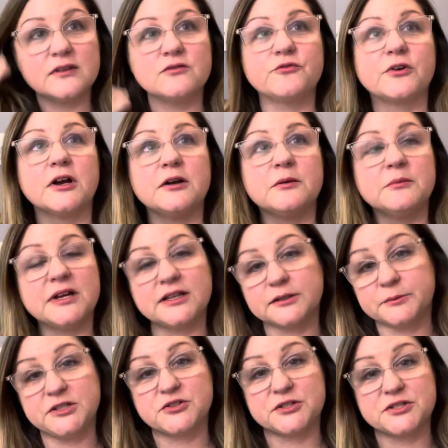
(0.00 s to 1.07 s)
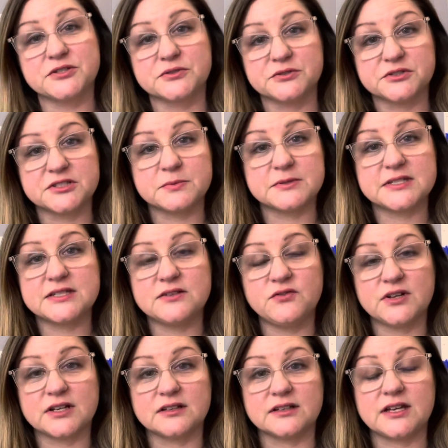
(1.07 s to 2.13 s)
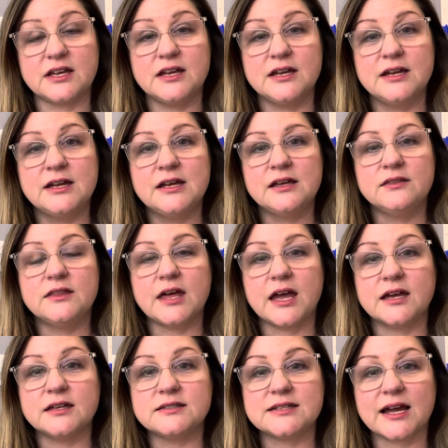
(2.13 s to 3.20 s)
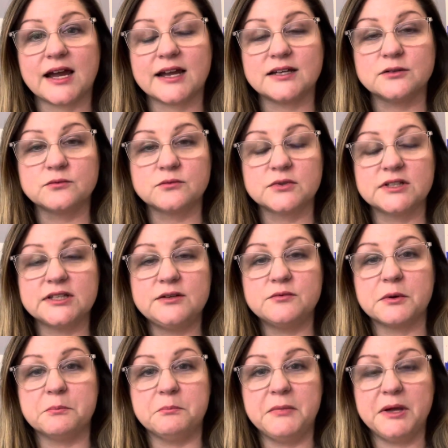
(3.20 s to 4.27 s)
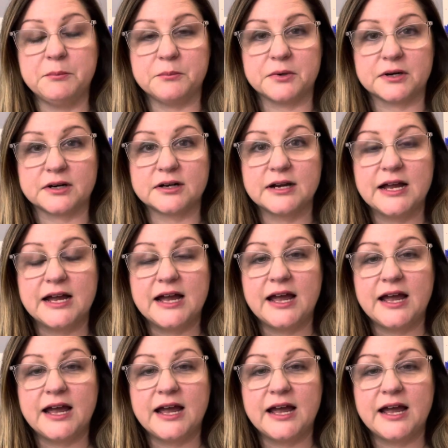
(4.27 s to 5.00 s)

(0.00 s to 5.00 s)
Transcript: elementary school specifically that I can really remember.